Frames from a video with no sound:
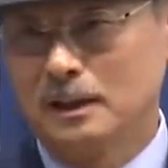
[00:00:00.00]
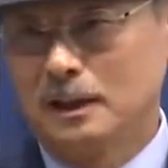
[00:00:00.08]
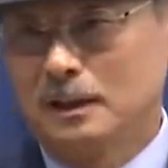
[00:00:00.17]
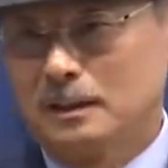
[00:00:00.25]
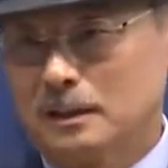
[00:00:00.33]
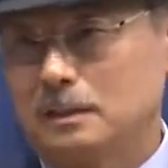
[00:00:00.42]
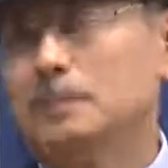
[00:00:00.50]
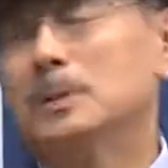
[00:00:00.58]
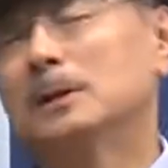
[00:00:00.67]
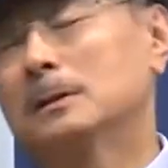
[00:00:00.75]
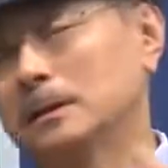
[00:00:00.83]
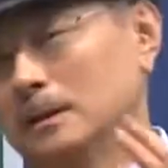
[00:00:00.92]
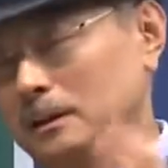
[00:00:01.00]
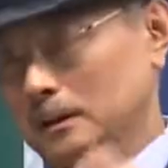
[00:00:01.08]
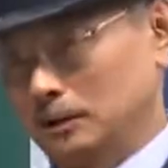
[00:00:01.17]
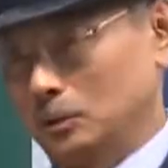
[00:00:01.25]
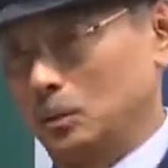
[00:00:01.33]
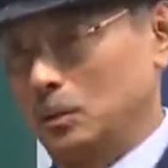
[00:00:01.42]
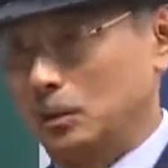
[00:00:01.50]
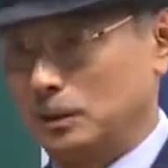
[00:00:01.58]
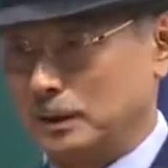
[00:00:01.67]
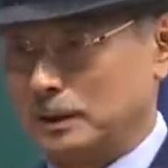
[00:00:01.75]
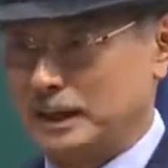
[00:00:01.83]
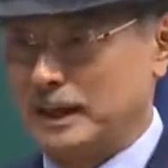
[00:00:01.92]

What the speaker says: Now, I have a new view